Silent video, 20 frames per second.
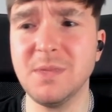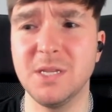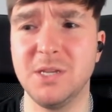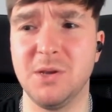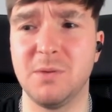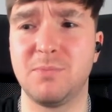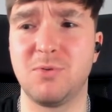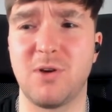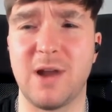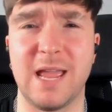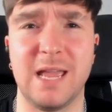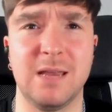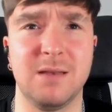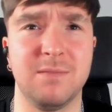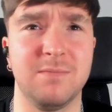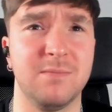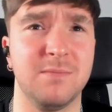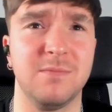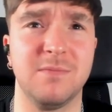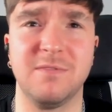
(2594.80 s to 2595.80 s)
your
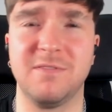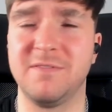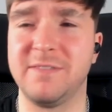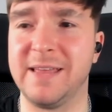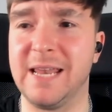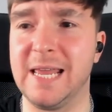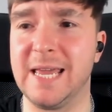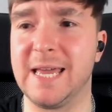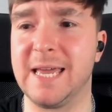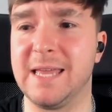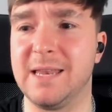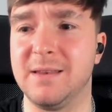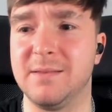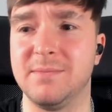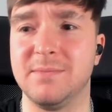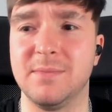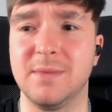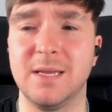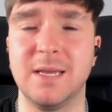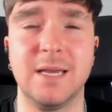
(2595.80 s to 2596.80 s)
brain filling
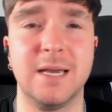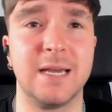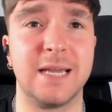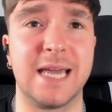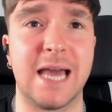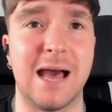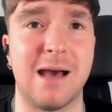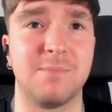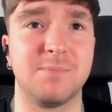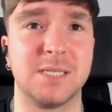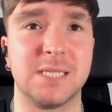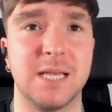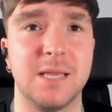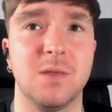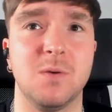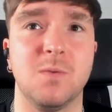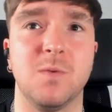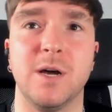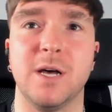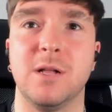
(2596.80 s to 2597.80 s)
in gaps in
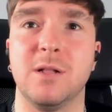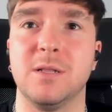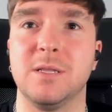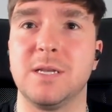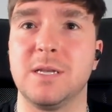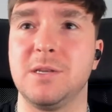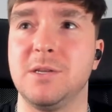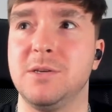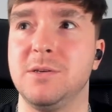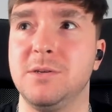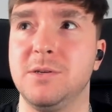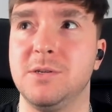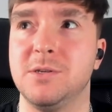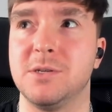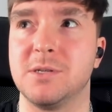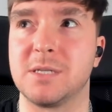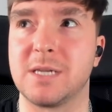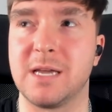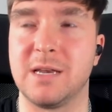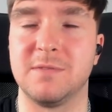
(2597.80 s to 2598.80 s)
the world and you, you're
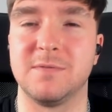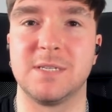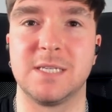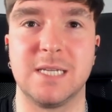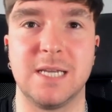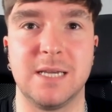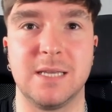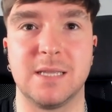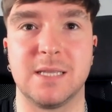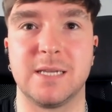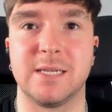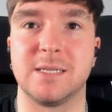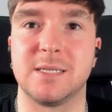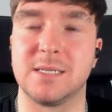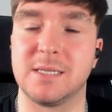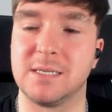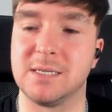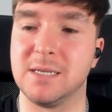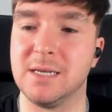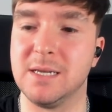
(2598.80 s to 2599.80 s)
just kind of seeing
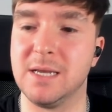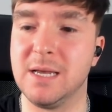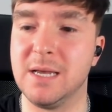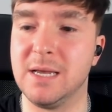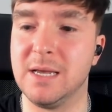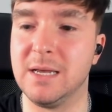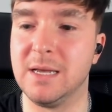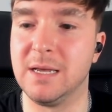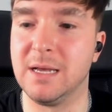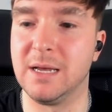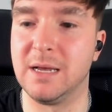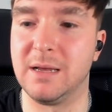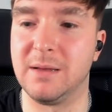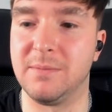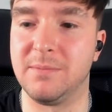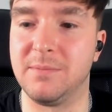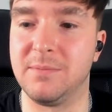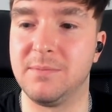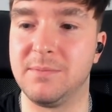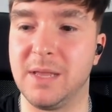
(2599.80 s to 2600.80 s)
this
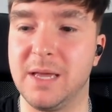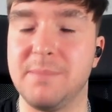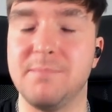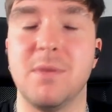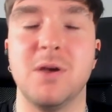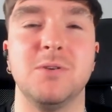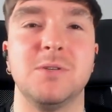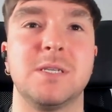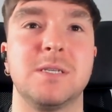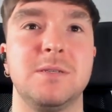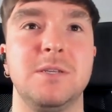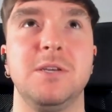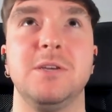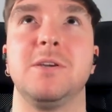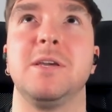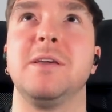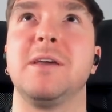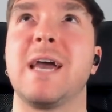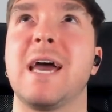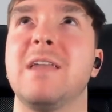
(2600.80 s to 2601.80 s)
like most you
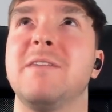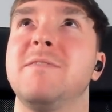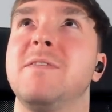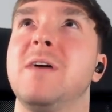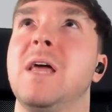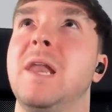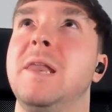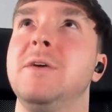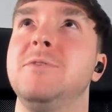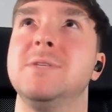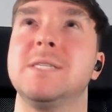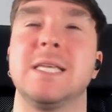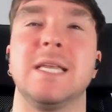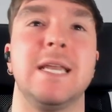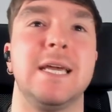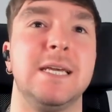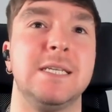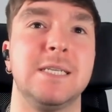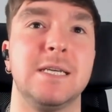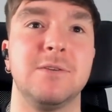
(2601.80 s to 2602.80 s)
get kind of
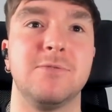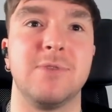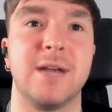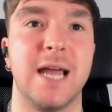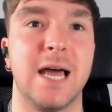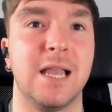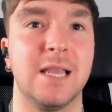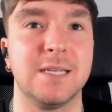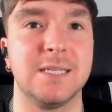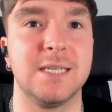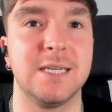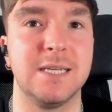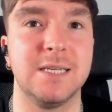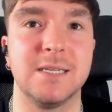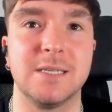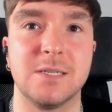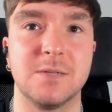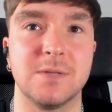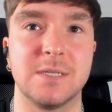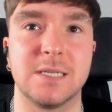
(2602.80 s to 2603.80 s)
hallucinating reality
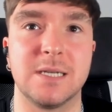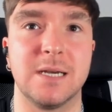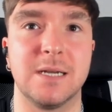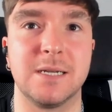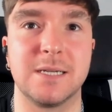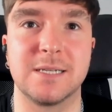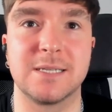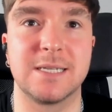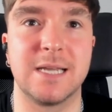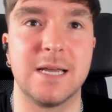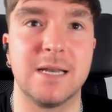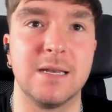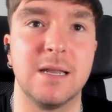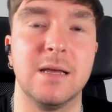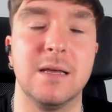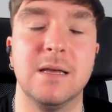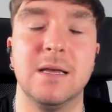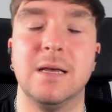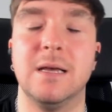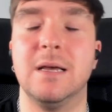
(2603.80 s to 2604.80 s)
to a certain extent.
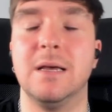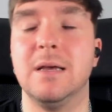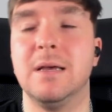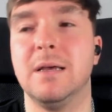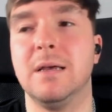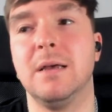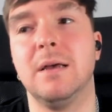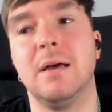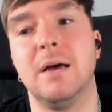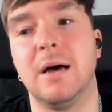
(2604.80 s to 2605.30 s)
Uh-huh.